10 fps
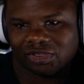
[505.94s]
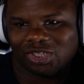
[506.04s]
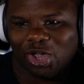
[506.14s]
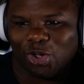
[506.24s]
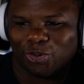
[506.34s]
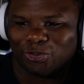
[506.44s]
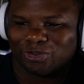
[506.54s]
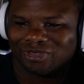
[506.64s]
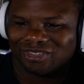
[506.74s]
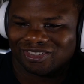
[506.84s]
Yo!
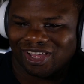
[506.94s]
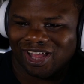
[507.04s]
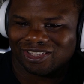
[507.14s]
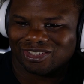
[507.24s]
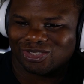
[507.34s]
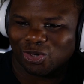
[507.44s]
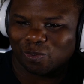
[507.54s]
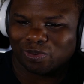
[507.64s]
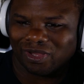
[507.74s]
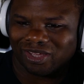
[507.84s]
Allison don't
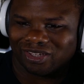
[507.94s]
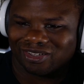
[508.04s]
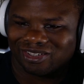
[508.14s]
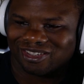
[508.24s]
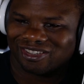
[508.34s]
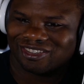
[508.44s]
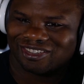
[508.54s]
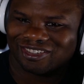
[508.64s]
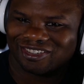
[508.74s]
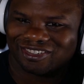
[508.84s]
play.
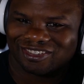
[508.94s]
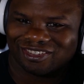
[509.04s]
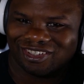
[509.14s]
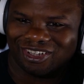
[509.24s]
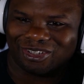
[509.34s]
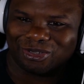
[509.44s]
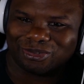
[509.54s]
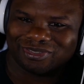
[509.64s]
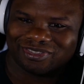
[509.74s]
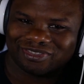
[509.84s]
Uh-oh.
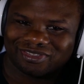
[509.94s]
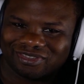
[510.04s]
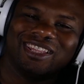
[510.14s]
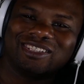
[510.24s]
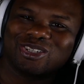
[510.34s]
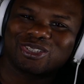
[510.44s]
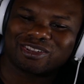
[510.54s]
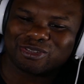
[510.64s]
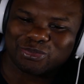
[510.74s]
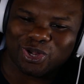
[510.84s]
That's gonna
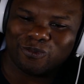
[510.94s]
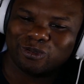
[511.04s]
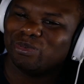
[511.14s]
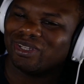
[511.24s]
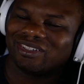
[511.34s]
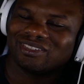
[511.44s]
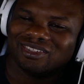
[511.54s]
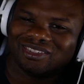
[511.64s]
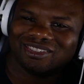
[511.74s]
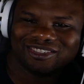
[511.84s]
start some trouble, but
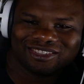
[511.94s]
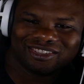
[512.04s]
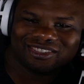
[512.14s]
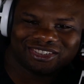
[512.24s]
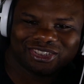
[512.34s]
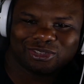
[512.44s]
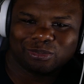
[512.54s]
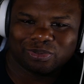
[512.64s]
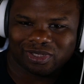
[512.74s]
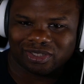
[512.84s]
she don't
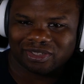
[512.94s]
play.